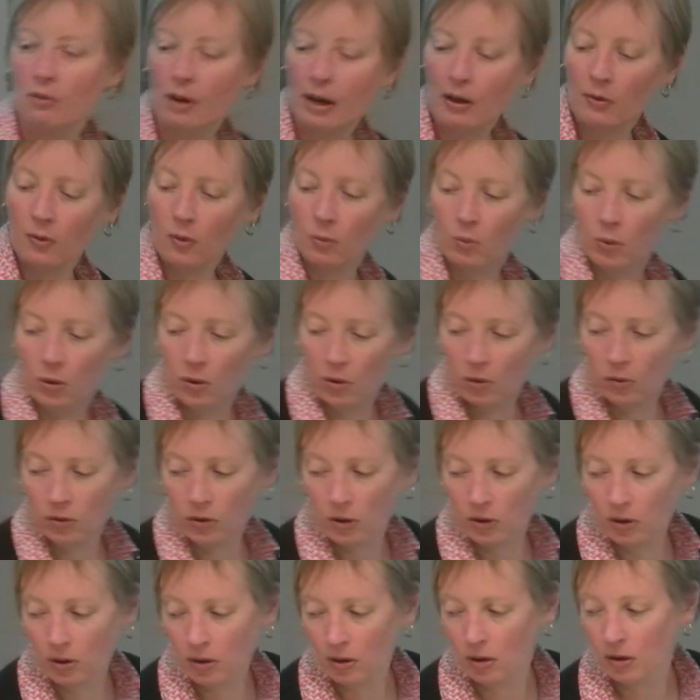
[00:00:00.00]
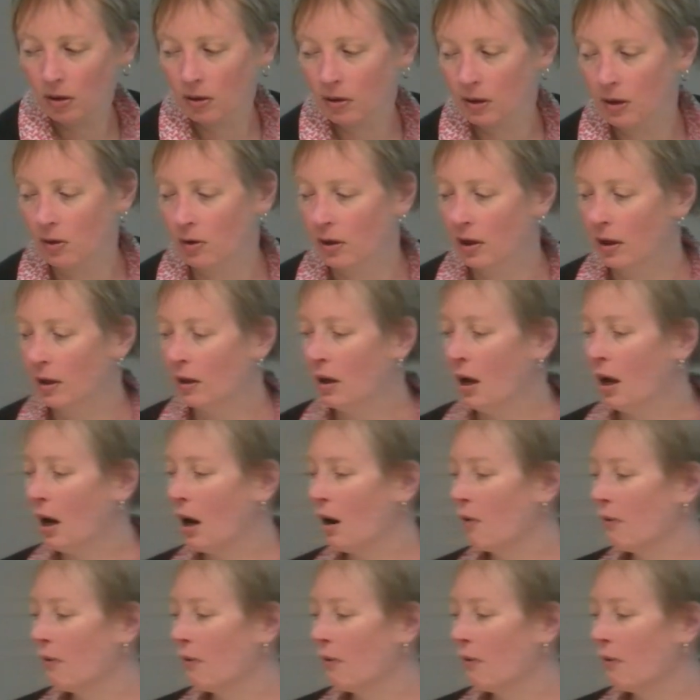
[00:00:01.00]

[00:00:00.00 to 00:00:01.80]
around the world. There are